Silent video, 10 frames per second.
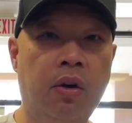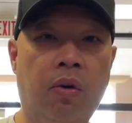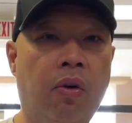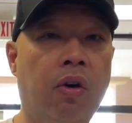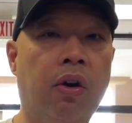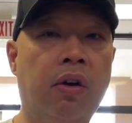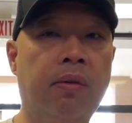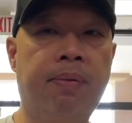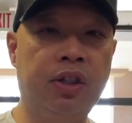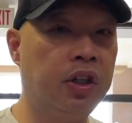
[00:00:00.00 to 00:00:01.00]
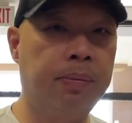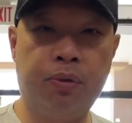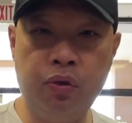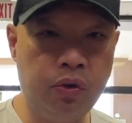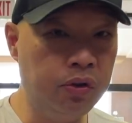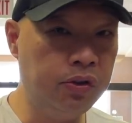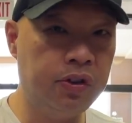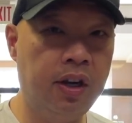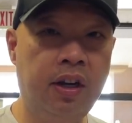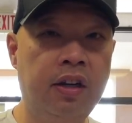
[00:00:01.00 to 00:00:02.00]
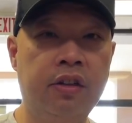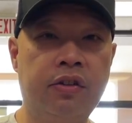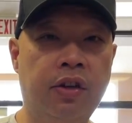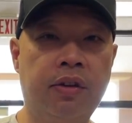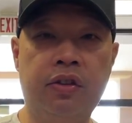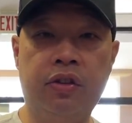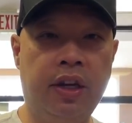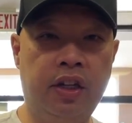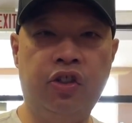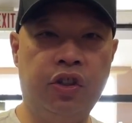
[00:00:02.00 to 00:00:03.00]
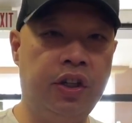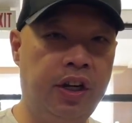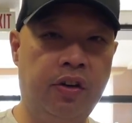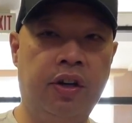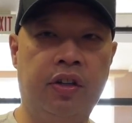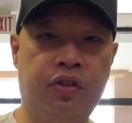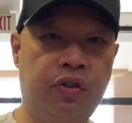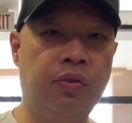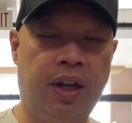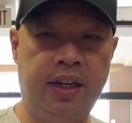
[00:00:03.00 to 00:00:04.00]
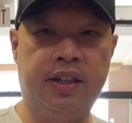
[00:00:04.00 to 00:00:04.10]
or a bunch of computers to engineer a shoe like